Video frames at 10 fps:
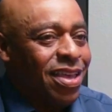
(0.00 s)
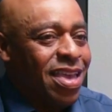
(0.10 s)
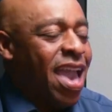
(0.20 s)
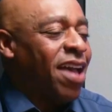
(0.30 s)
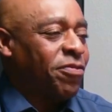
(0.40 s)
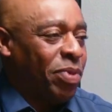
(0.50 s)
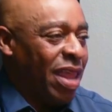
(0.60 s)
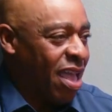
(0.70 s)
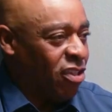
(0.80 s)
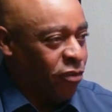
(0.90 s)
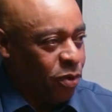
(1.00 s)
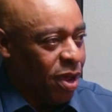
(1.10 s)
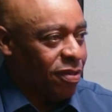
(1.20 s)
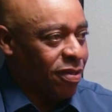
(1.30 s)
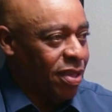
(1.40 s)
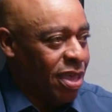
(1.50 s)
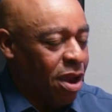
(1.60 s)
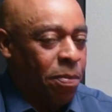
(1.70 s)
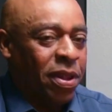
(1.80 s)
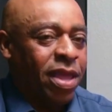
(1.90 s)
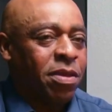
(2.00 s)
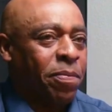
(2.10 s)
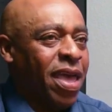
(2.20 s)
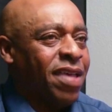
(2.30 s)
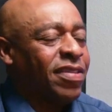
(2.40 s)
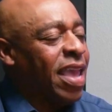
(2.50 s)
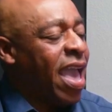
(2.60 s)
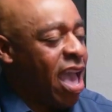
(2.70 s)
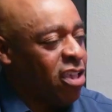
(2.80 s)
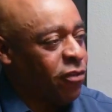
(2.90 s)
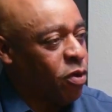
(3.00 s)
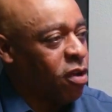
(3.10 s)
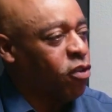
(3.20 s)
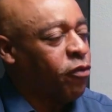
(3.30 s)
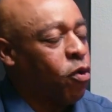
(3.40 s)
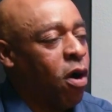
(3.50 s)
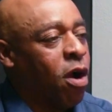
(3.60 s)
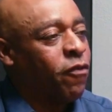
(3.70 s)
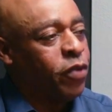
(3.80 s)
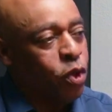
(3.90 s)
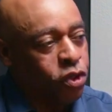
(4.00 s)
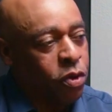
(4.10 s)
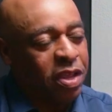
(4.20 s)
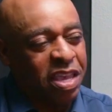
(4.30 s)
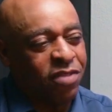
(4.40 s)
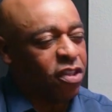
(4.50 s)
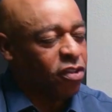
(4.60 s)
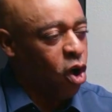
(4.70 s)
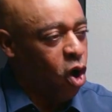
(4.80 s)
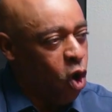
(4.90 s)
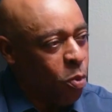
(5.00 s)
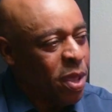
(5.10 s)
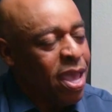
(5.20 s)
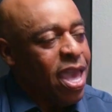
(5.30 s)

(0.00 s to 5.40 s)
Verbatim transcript: he has plans for us, and our plan, the plans that He has for us are for our future and gives us a hope.